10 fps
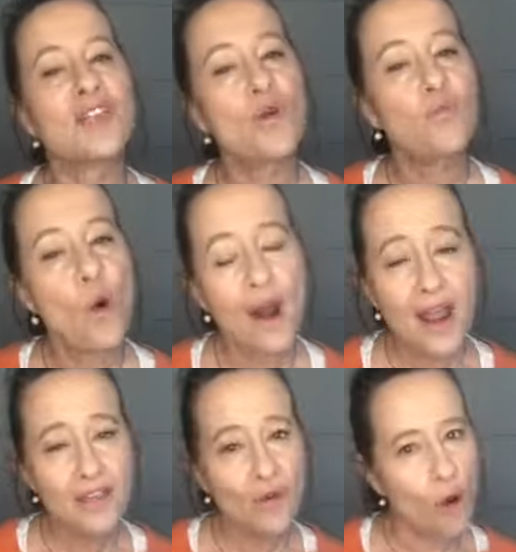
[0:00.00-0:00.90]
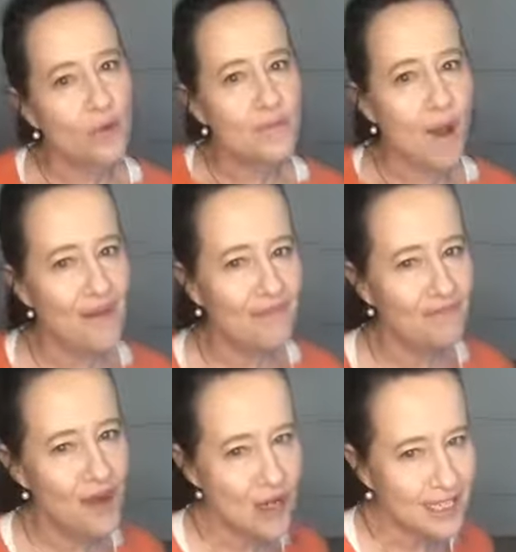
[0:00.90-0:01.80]
So what I thought with my
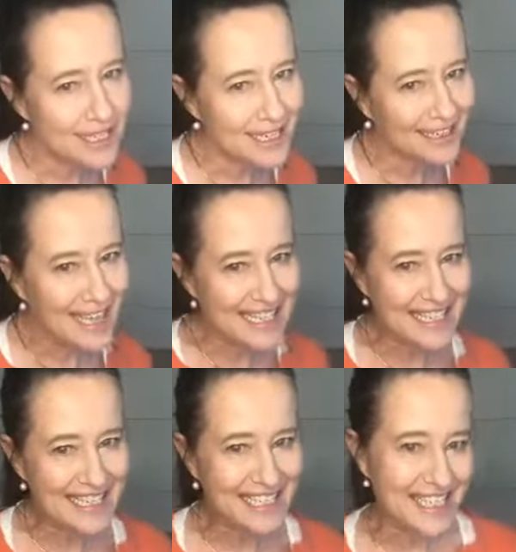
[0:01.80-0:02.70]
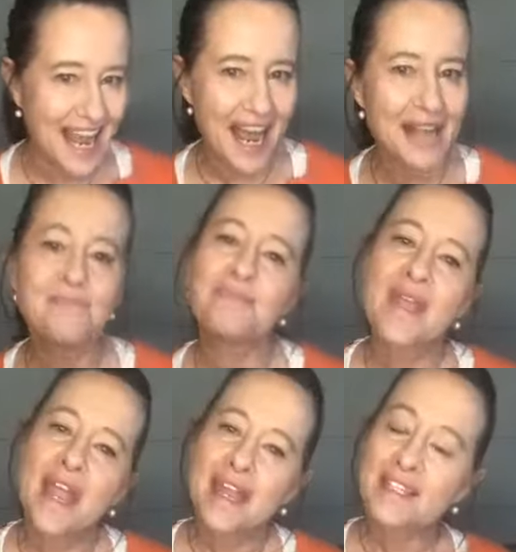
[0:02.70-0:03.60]
first lesson today
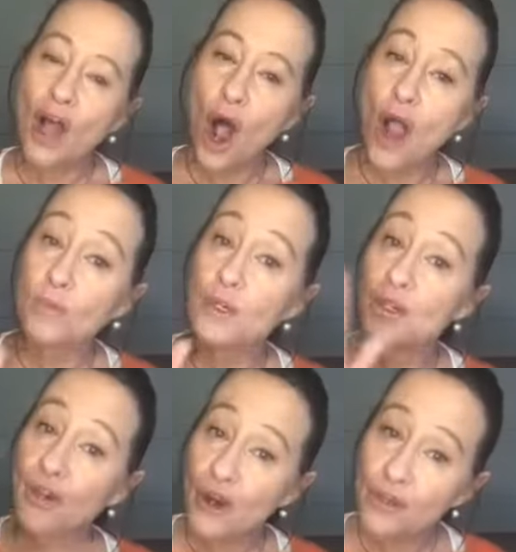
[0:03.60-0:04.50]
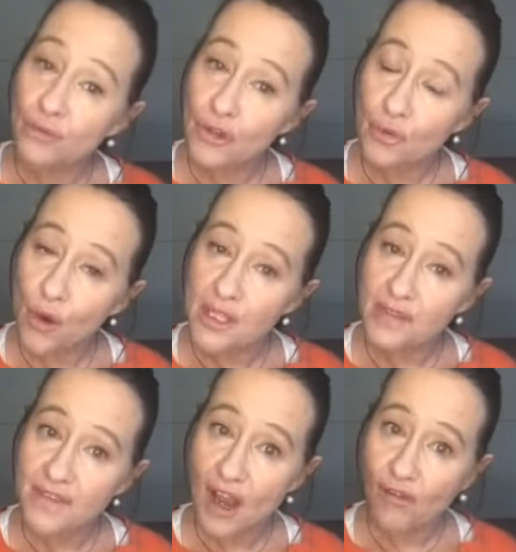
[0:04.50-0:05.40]
is I would go through the
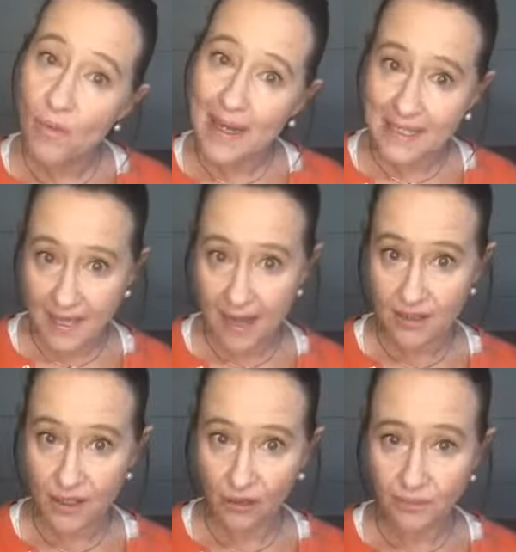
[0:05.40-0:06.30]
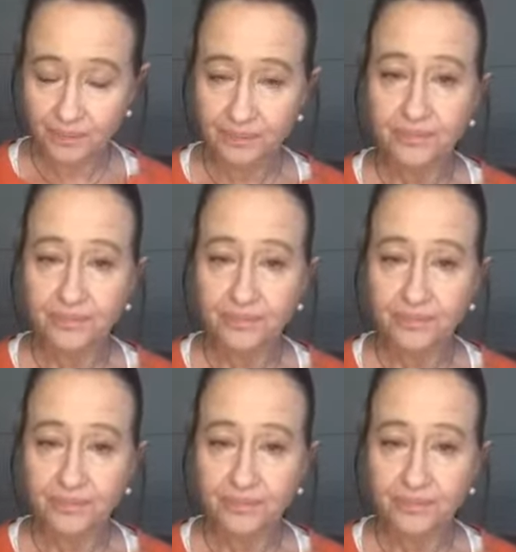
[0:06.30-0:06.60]
words of the alphabet sound song